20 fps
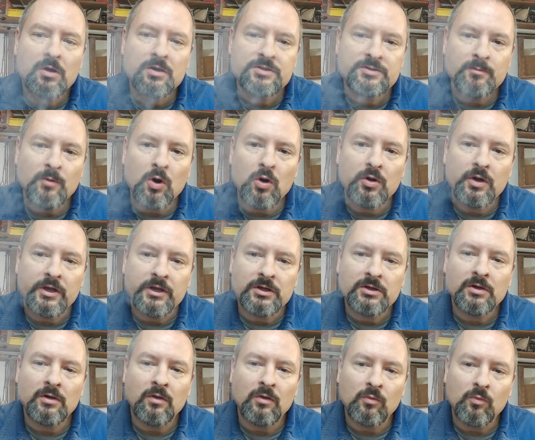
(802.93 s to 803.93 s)
smoke
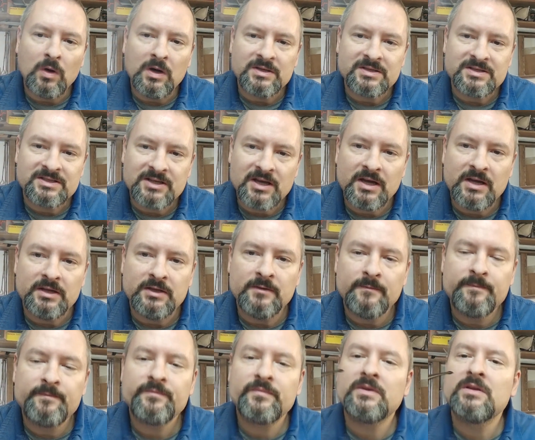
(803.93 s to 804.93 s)
it on one side.
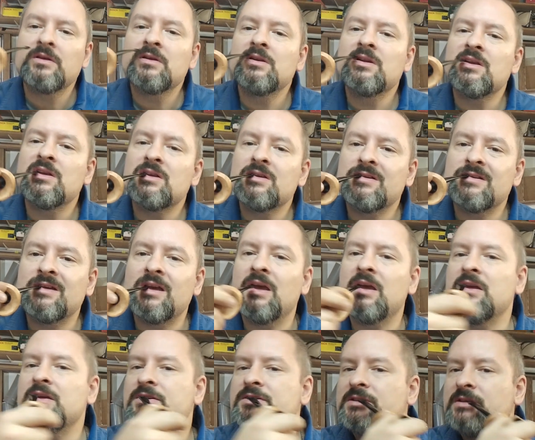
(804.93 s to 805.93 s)

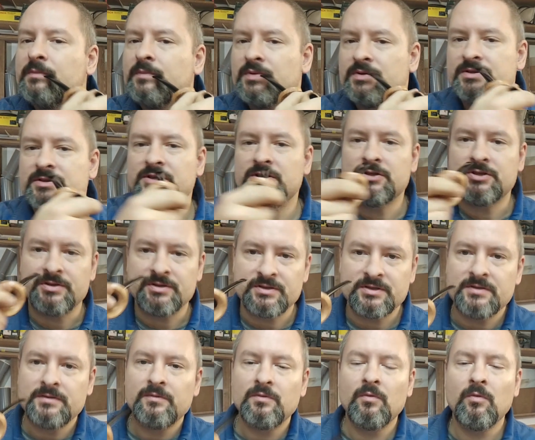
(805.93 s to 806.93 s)
Change the
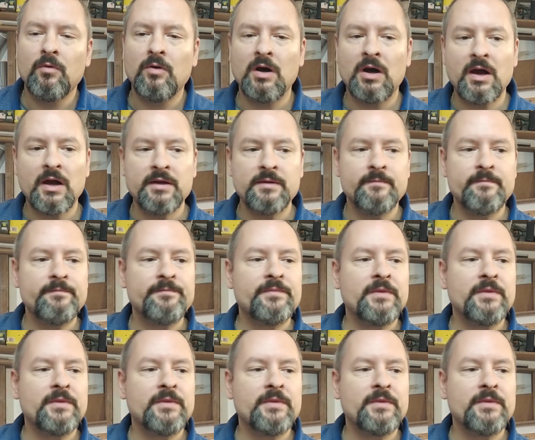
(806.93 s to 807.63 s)
positions. Why?